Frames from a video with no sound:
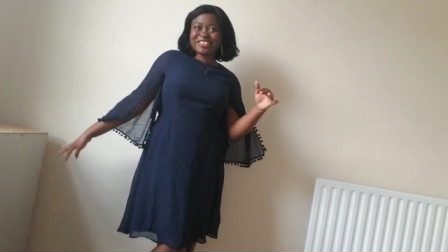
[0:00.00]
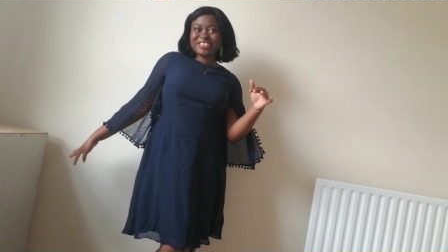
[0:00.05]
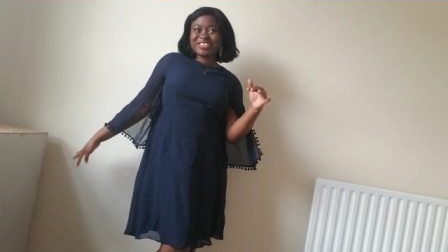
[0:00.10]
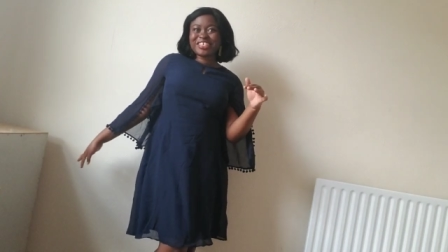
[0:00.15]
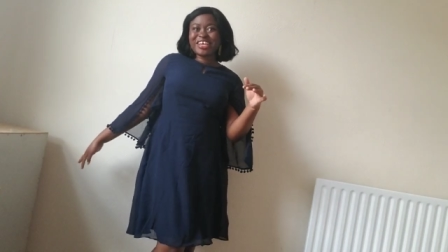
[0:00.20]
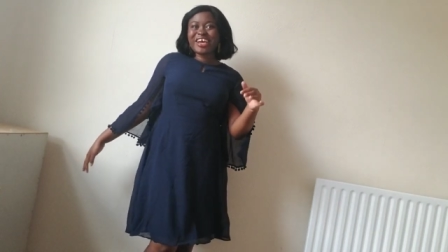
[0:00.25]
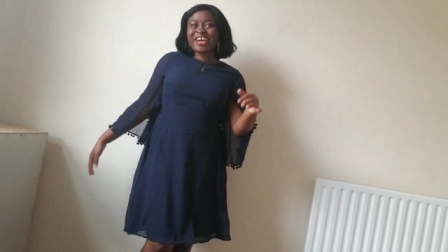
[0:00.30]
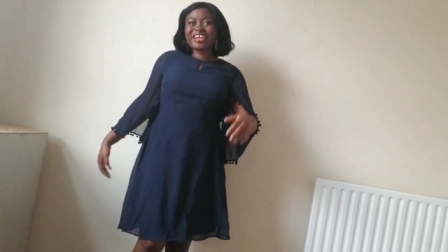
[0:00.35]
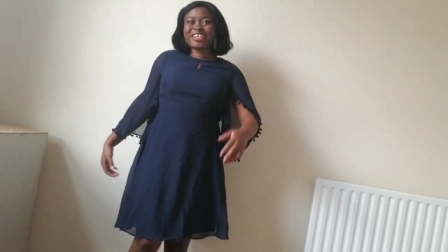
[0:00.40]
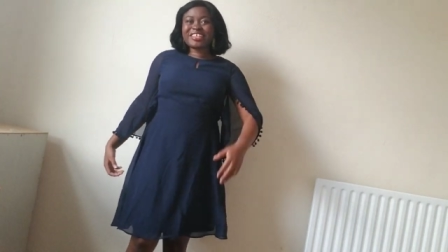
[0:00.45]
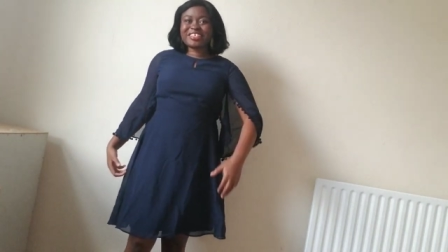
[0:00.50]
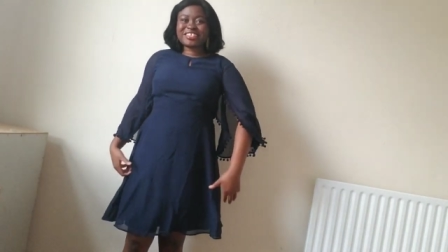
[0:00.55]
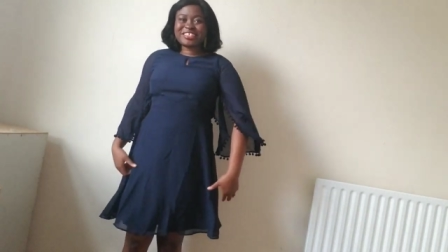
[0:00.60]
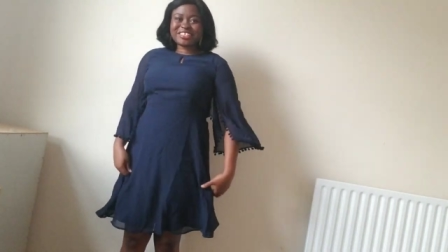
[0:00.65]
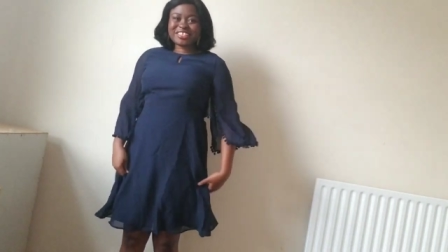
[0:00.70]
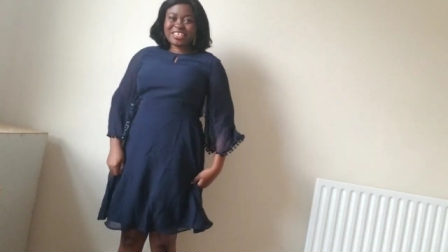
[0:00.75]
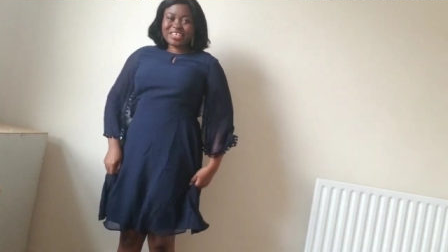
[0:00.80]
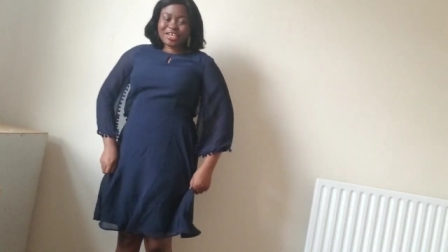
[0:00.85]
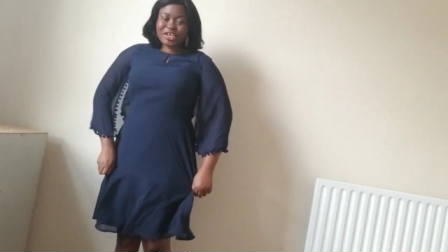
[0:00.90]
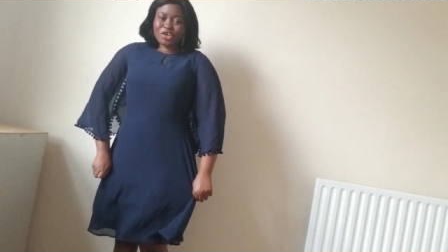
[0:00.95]

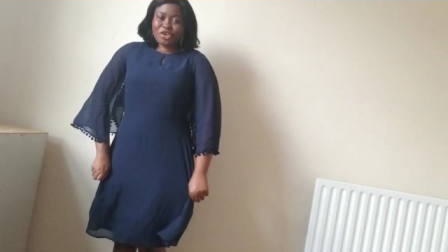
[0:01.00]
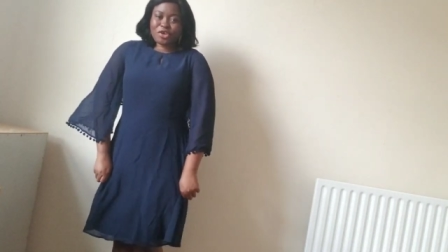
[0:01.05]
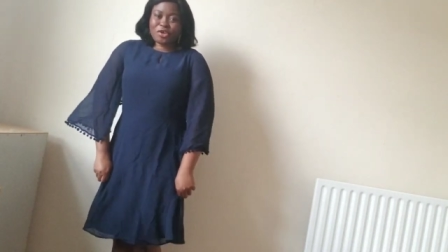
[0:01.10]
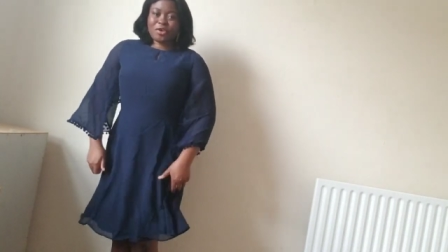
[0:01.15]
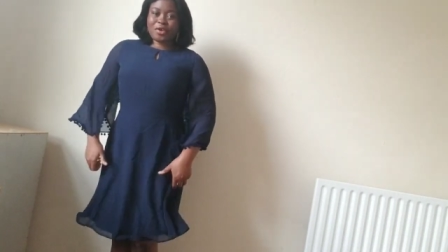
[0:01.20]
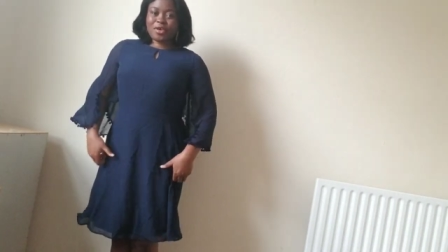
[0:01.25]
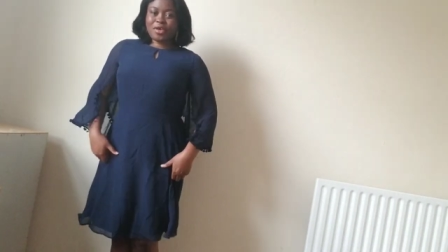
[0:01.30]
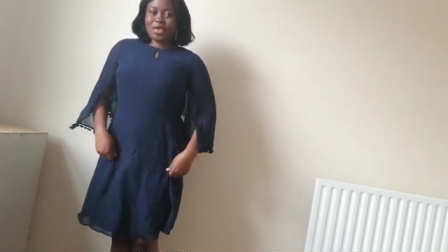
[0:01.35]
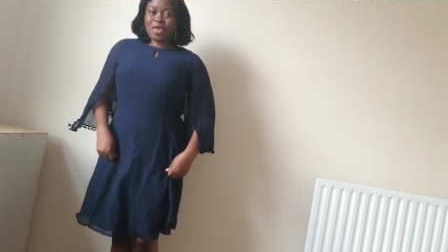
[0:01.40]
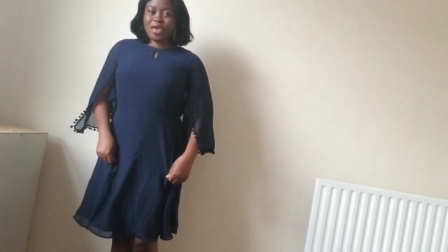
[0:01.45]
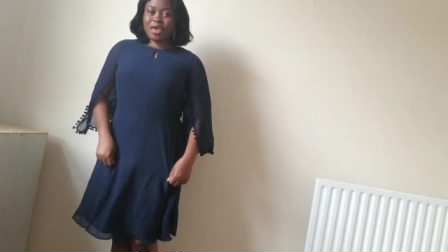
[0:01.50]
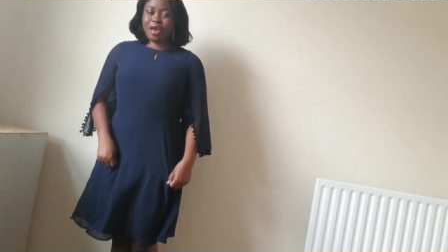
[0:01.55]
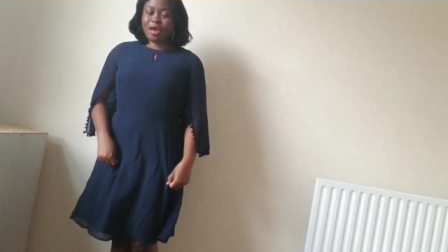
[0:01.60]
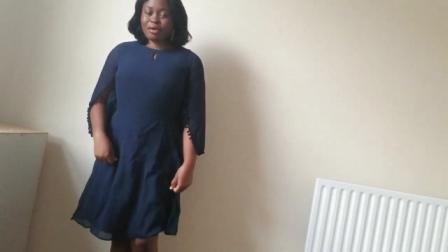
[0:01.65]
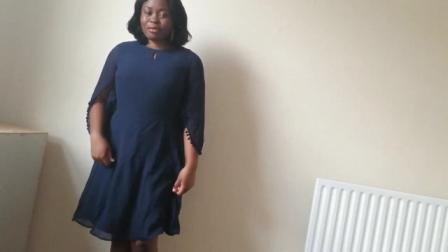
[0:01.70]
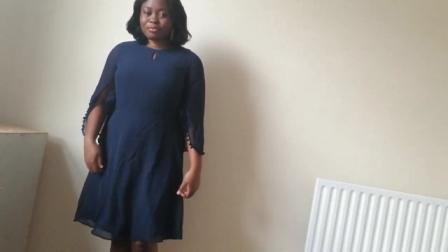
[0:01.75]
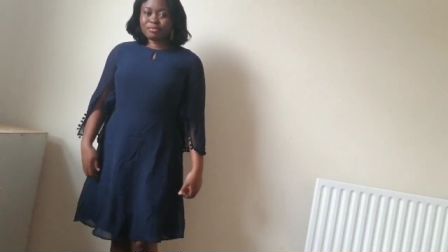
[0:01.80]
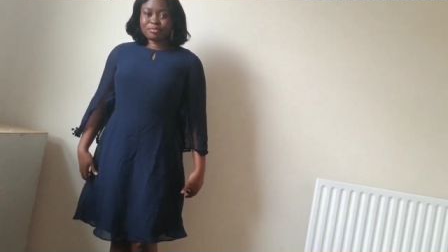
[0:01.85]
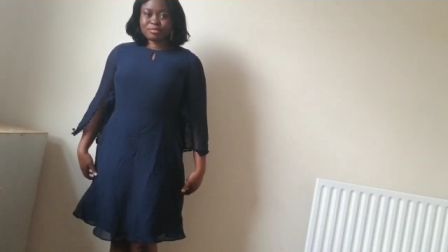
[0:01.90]
churchy. Yeah.